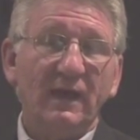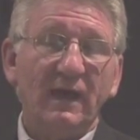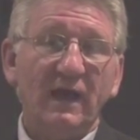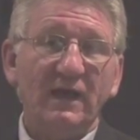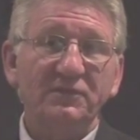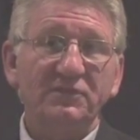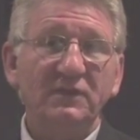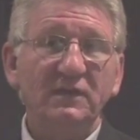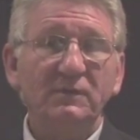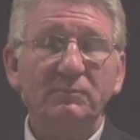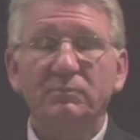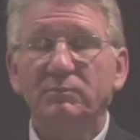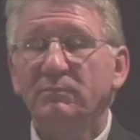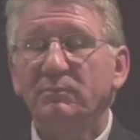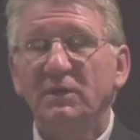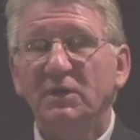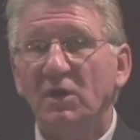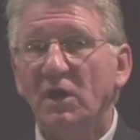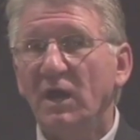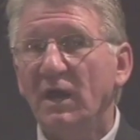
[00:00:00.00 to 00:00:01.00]
I think
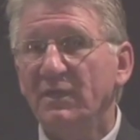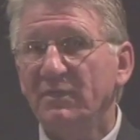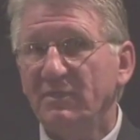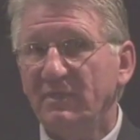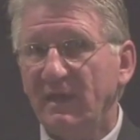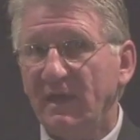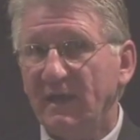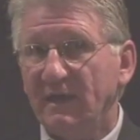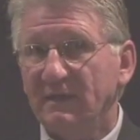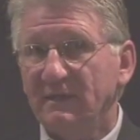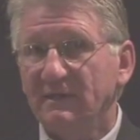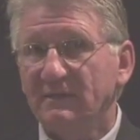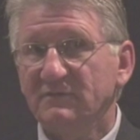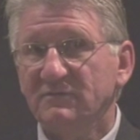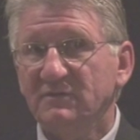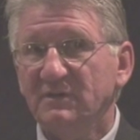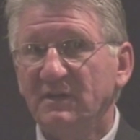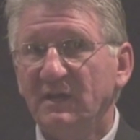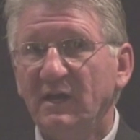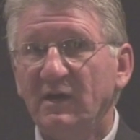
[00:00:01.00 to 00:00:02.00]
beyond that is
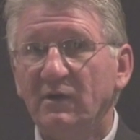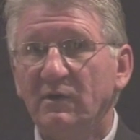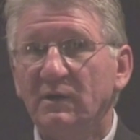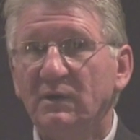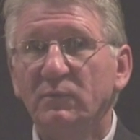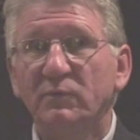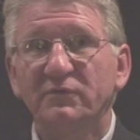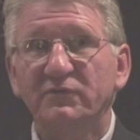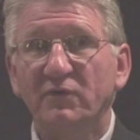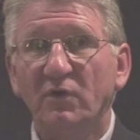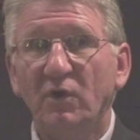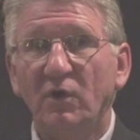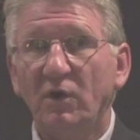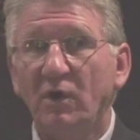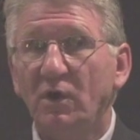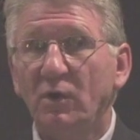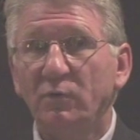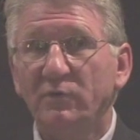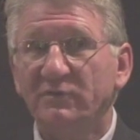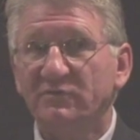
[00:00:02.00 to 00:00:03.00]
that Harry was
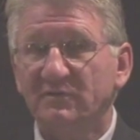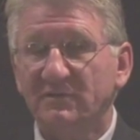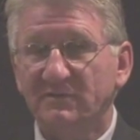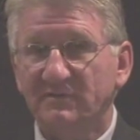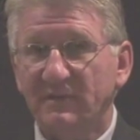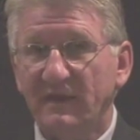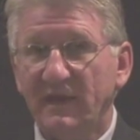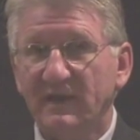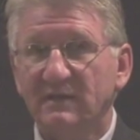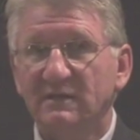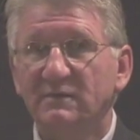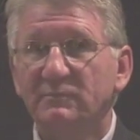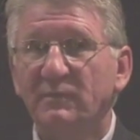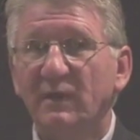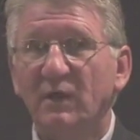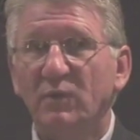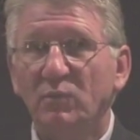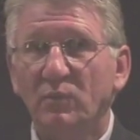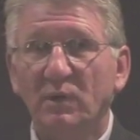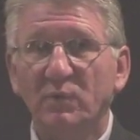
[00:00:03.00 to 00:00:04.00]
always excited
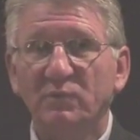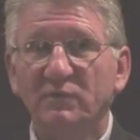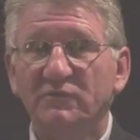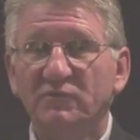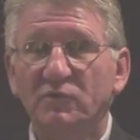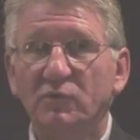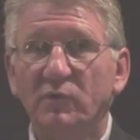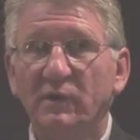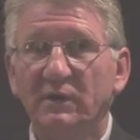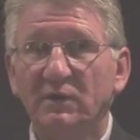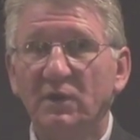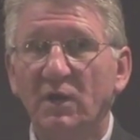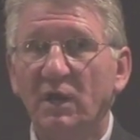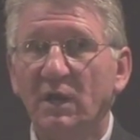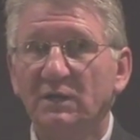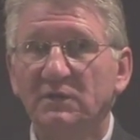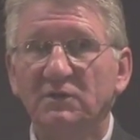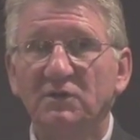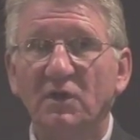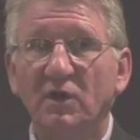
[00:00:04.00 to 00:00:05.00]
about what was going
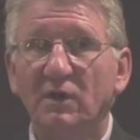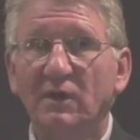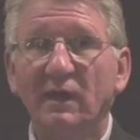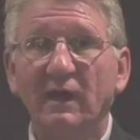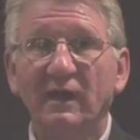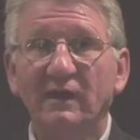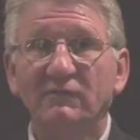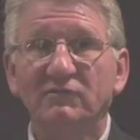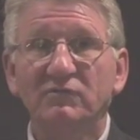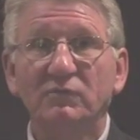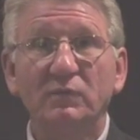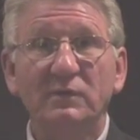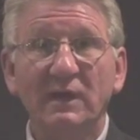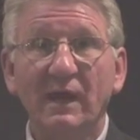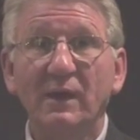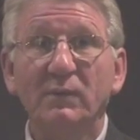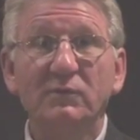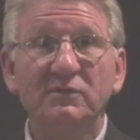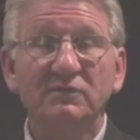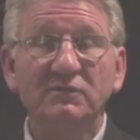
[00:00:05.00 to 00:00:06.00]
on in our lives. When
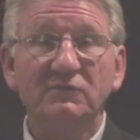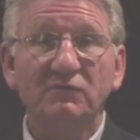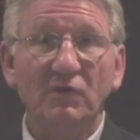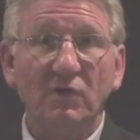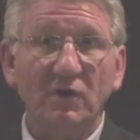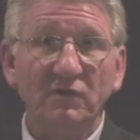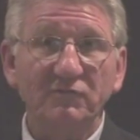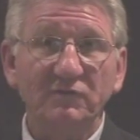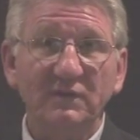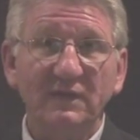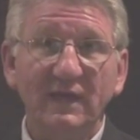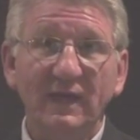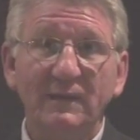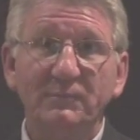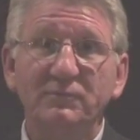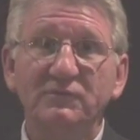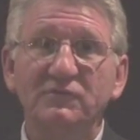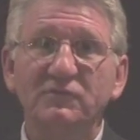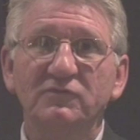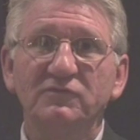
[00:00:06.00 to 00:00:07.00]
I was involved in
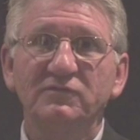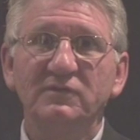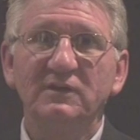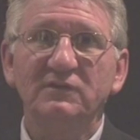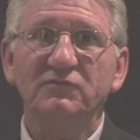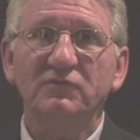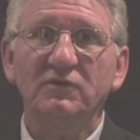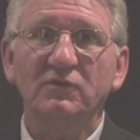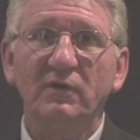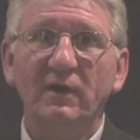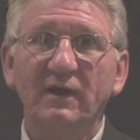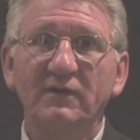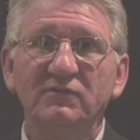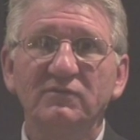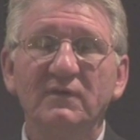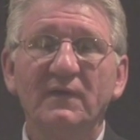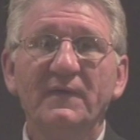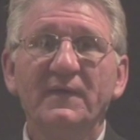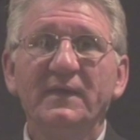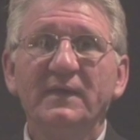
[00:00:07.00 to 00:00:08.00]
Campus Crusade for
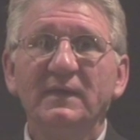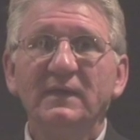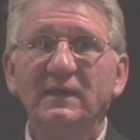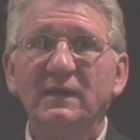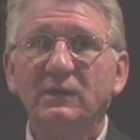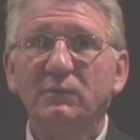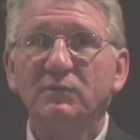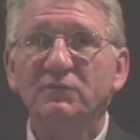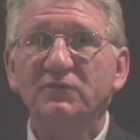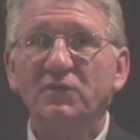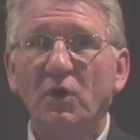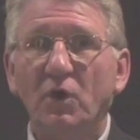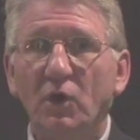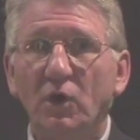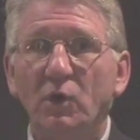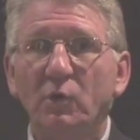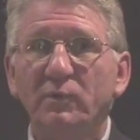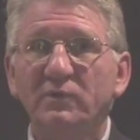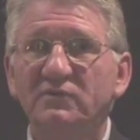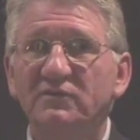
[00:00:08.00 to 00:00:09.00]
Christ, he was
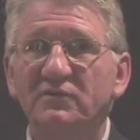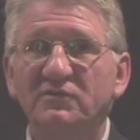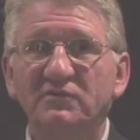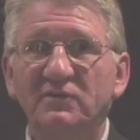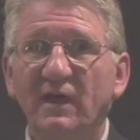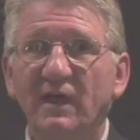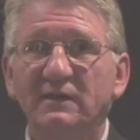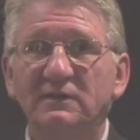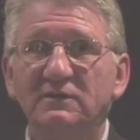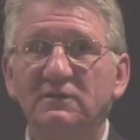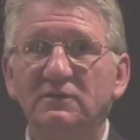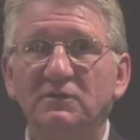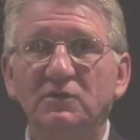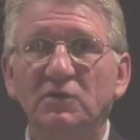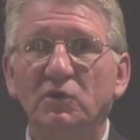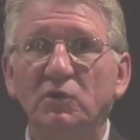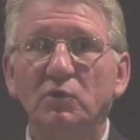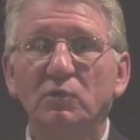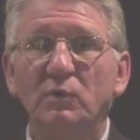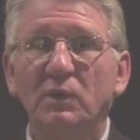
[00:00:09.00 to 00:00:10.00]
always excited to
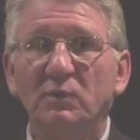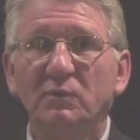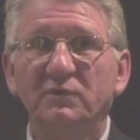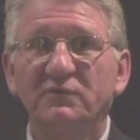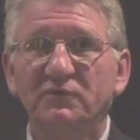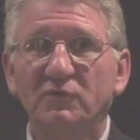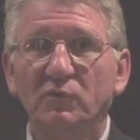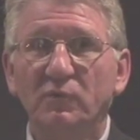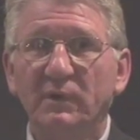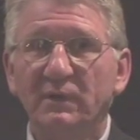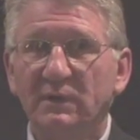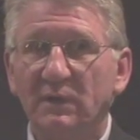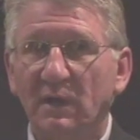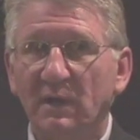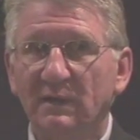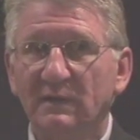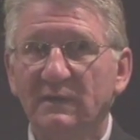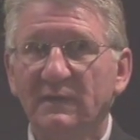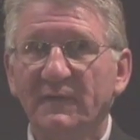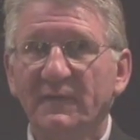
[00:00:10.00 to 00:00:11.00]
know what was going
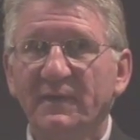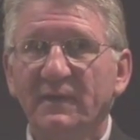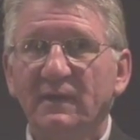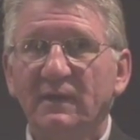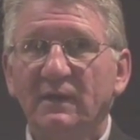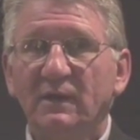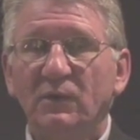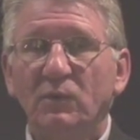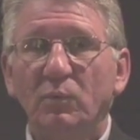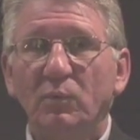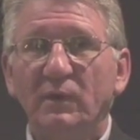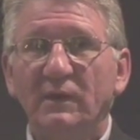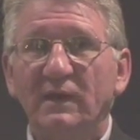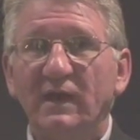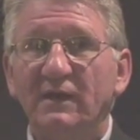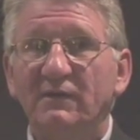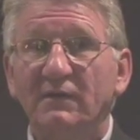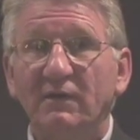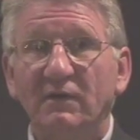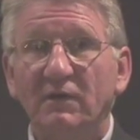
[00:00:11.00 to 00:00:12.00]
on. When
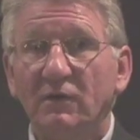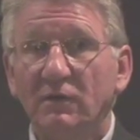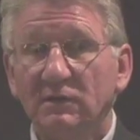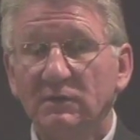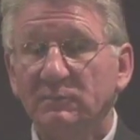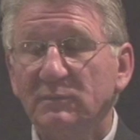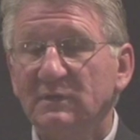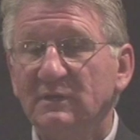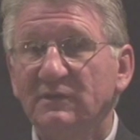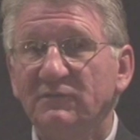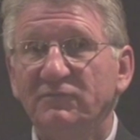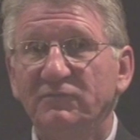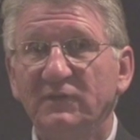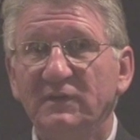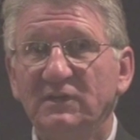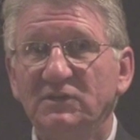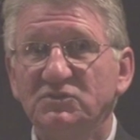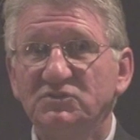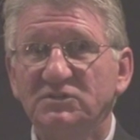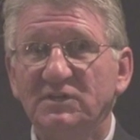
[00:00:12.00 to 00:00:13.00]
I ultimately
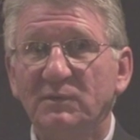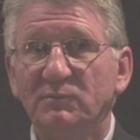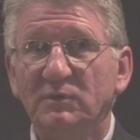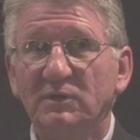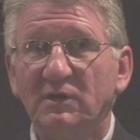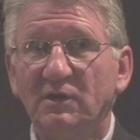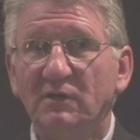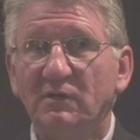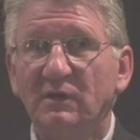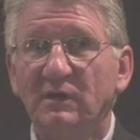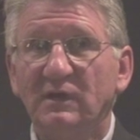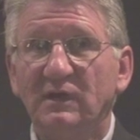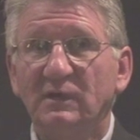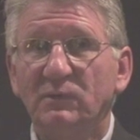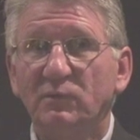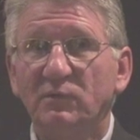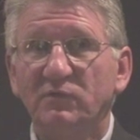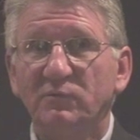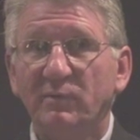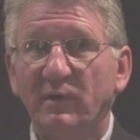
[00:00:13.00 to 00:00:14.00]
finished seminary
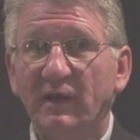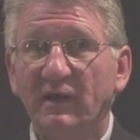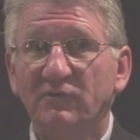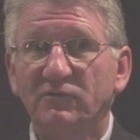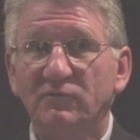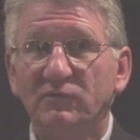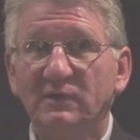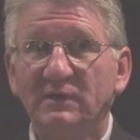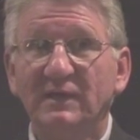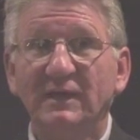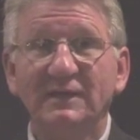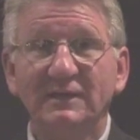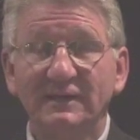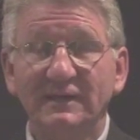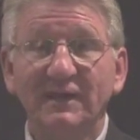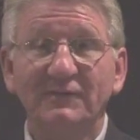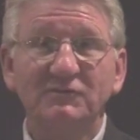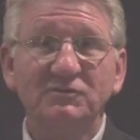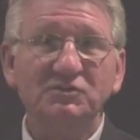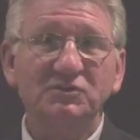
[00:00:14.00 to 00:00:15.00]
and was pastoring in
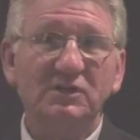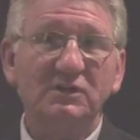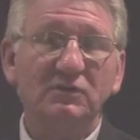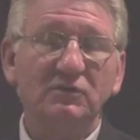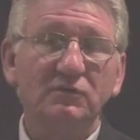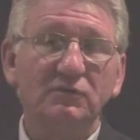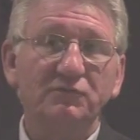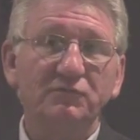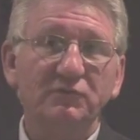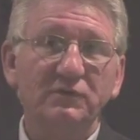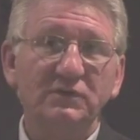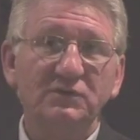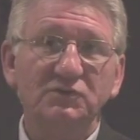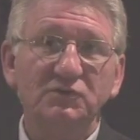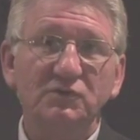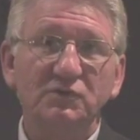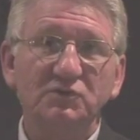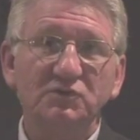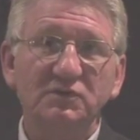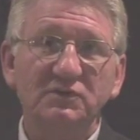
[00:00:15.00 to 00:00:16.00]
an evangelical free
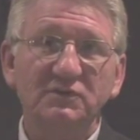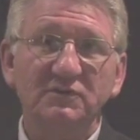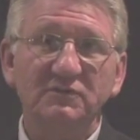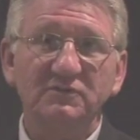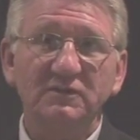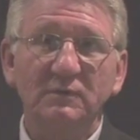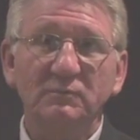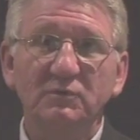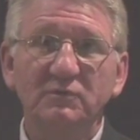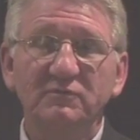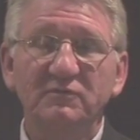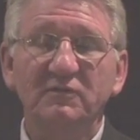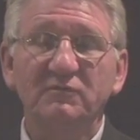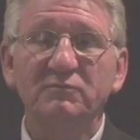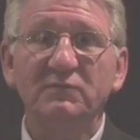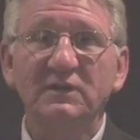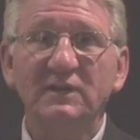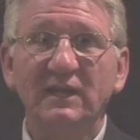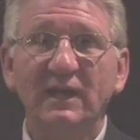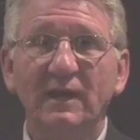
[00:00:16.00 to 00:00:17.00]
church in the suburbs of
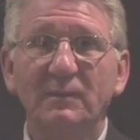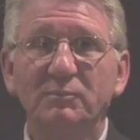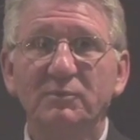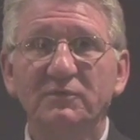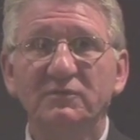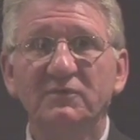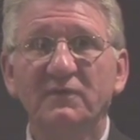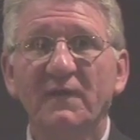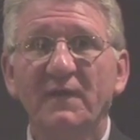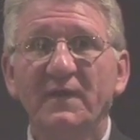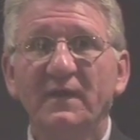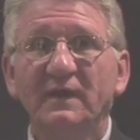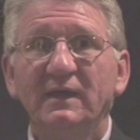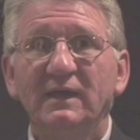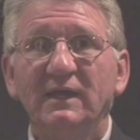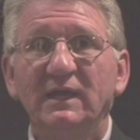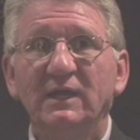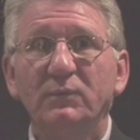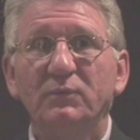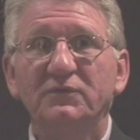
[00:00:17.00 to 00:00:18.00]
Minneapolis,
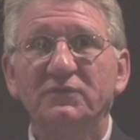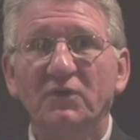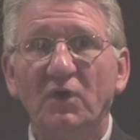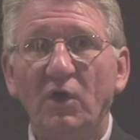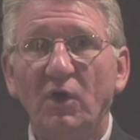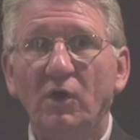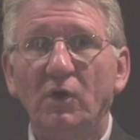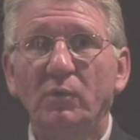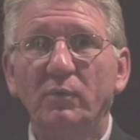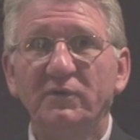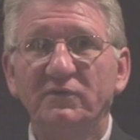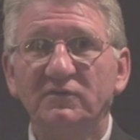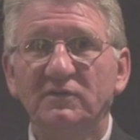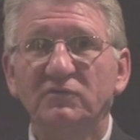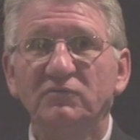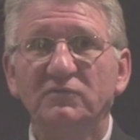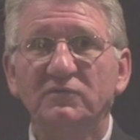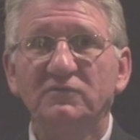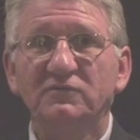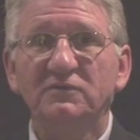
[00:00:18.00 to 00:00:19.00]
he was always
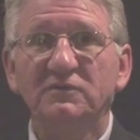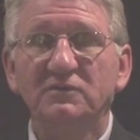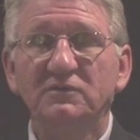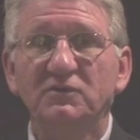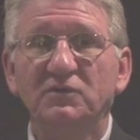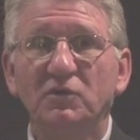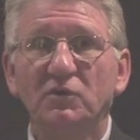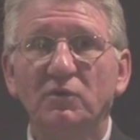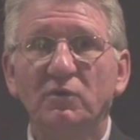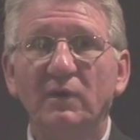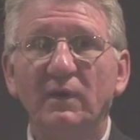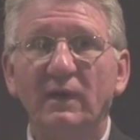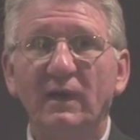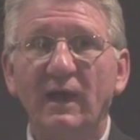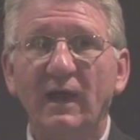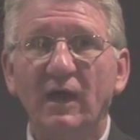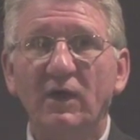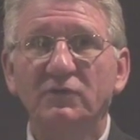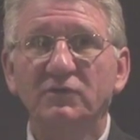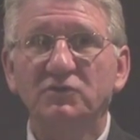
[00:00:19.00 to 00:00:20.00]
interested to know
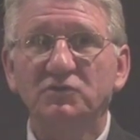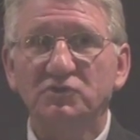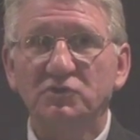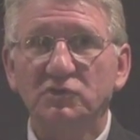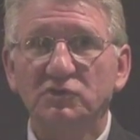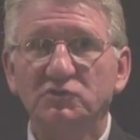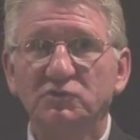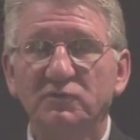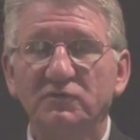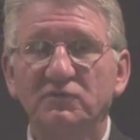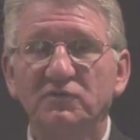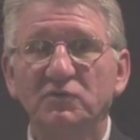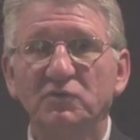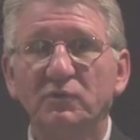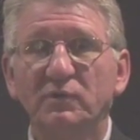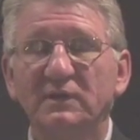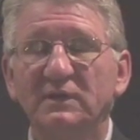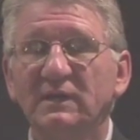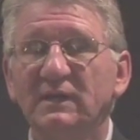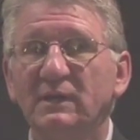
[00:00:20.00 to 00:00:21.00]
how the church was
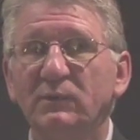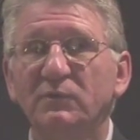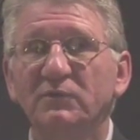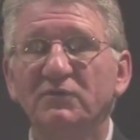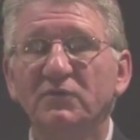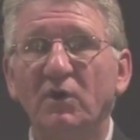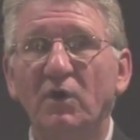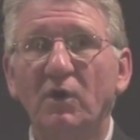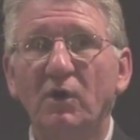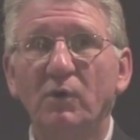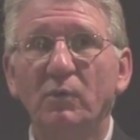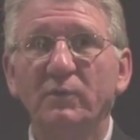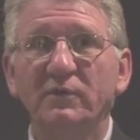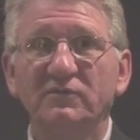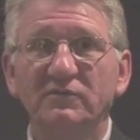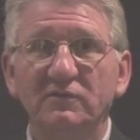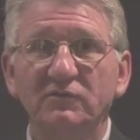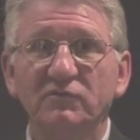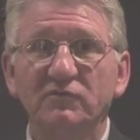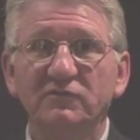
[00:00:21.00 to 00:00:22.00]
doing. He was
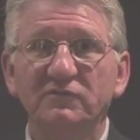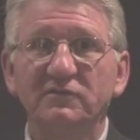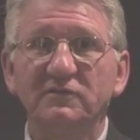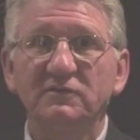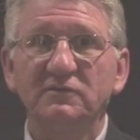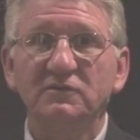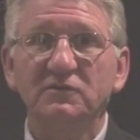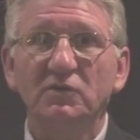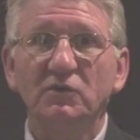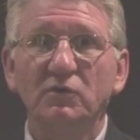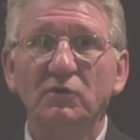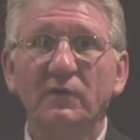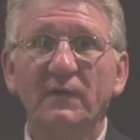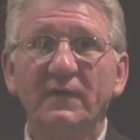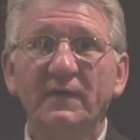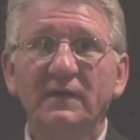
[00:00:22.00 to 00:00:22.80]
always interested to know